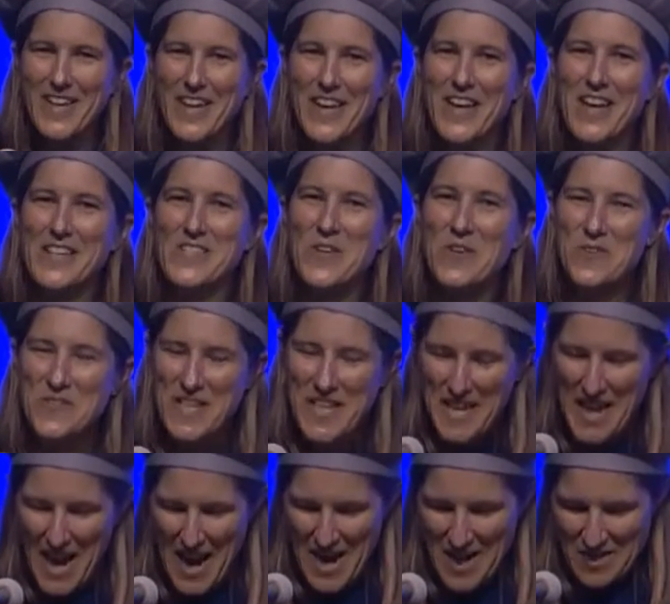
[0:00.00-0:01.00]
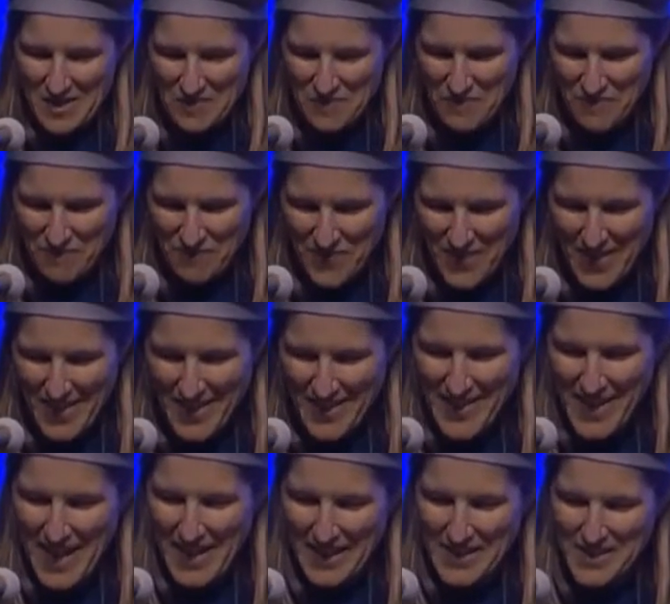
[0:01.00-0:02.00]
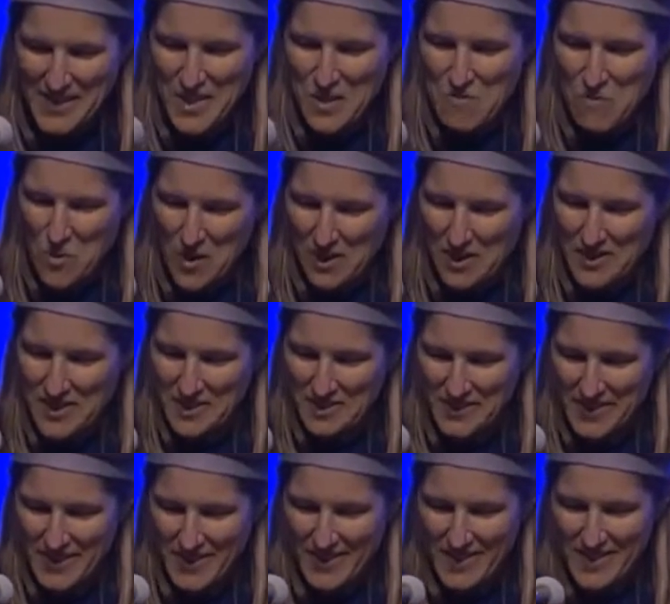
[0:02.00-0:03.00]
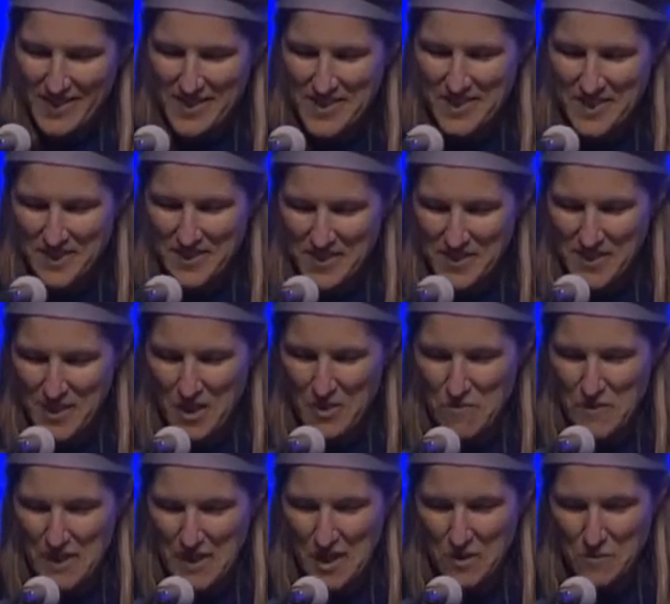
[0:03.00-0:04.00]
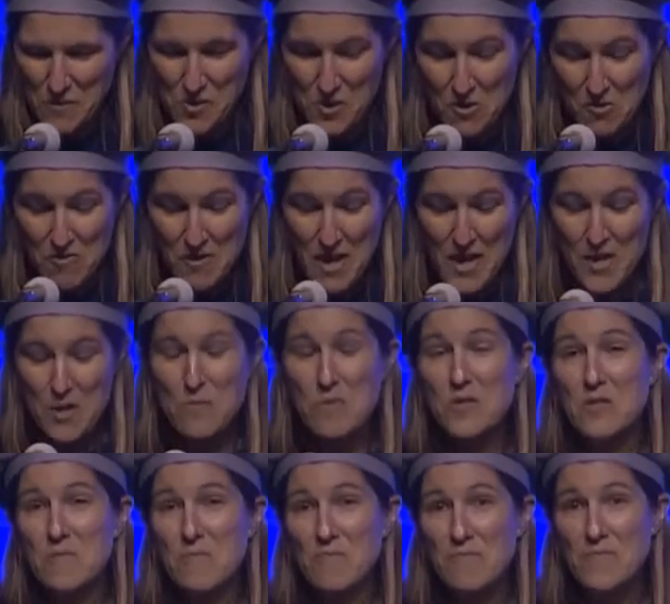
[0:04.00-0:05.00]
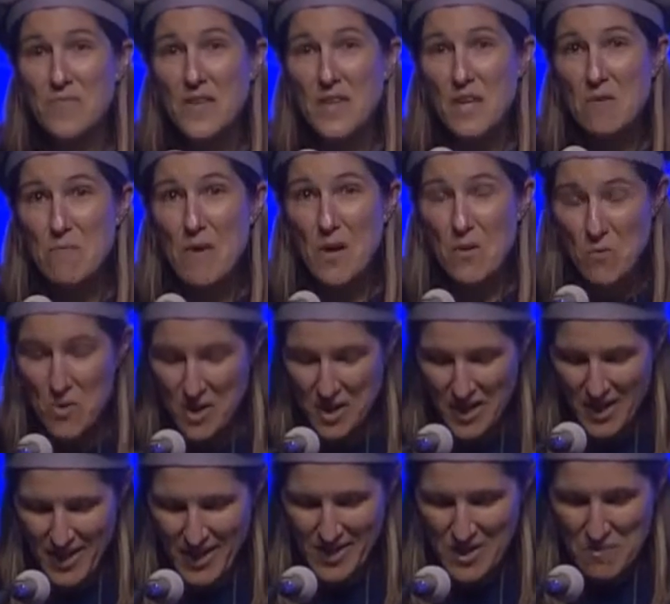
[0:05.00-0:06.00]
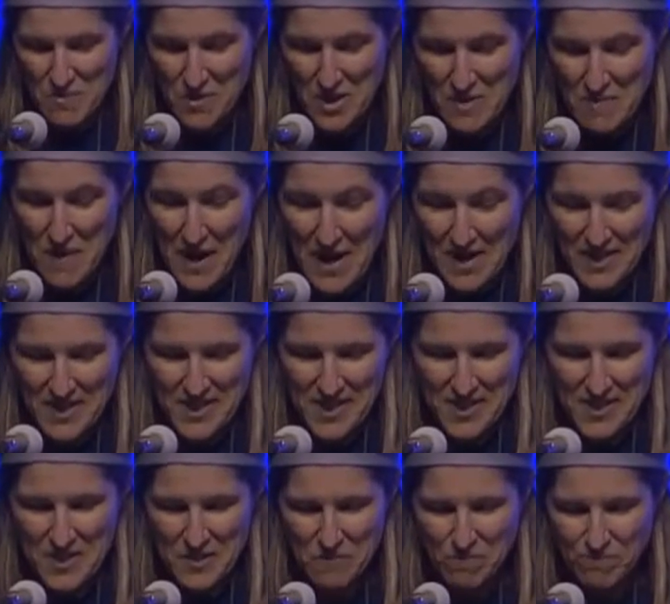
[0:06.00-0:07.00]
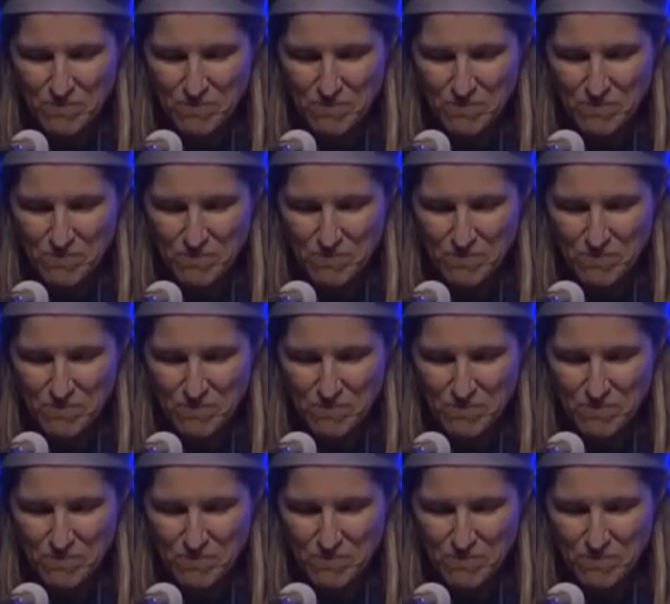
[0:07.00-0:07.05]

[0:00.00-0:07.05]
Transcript: It's only now that I can see more clearly the skills that have become so valuable in my work as a marine biologist.